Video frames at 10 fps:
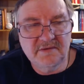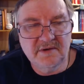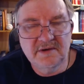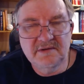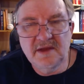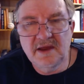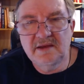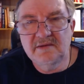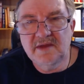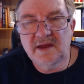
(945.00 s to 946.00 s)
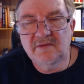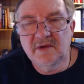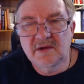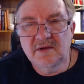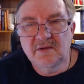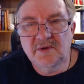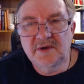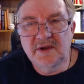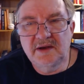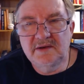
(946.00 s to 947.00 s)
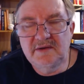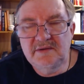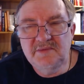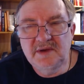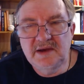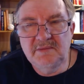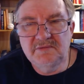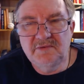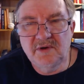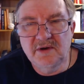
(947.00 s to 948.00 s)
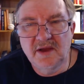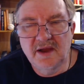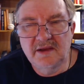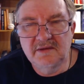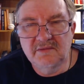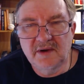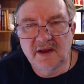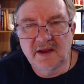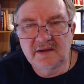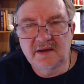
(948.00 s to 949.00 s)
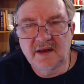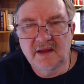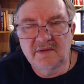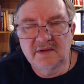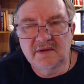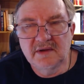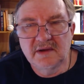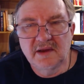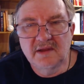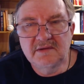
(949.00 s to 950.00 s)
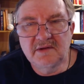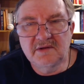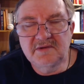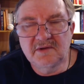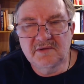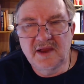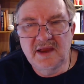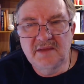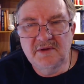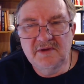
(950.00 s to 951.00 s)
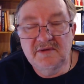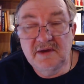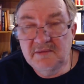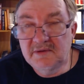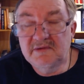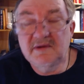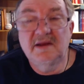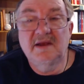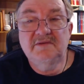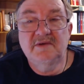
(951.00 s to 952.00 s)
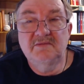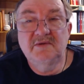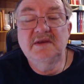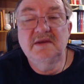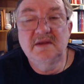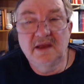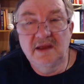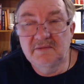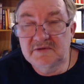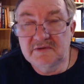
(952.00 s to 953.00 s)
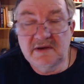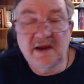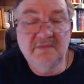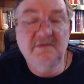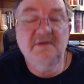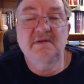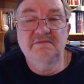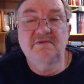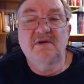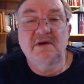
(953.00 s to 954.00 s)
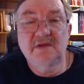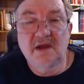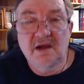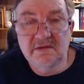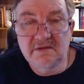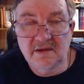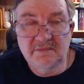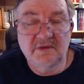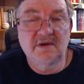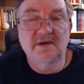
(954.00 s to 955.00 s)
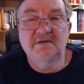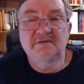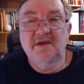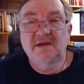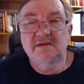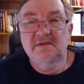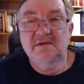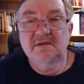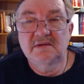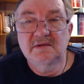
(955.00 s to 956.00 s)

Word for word: going to say is that when you got a deep team of four lines, one line can have a a so-so game and your team can still actually win the game, which is an absolutely foreign concept to Oilers fans.